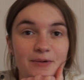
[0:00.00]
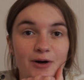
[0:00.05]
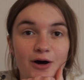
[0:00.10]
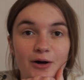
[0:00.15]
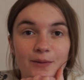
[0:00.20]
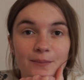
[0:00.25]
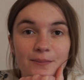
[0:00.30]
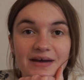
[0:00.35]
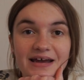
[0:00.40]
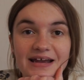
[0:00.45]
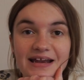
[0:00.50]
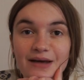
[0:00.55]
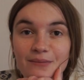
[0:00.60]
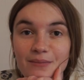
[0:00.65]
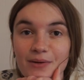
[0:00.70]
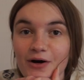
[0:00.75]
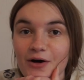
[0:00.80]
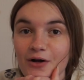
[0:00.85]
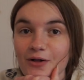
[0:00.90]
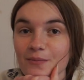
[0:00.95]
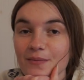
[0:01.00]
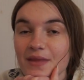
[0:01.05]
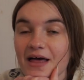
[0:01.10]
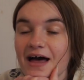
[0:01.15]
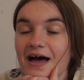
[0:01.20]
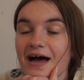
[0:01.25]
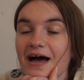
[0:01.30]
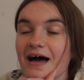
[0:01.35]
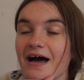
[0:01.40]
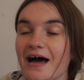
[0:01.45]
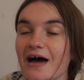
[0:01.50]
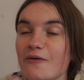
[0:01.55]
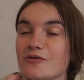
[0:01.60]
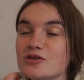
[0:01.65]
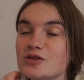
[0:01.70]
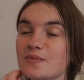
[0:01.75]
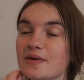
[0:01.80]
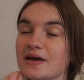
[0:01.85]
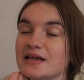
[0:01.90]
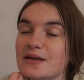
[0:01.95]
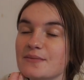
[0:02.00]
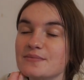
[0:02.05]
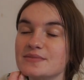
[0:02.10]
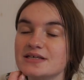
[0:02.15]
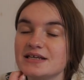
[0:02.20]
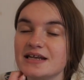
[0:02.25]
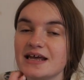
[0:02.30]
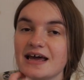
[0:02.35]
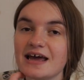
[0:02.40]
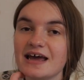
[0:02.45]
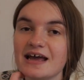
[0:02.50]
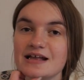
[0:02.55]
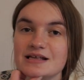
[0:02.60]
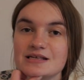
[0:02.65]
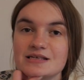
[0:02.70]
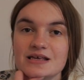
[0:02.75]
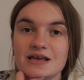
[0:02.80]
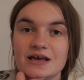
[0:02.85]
haul. I went to B&M today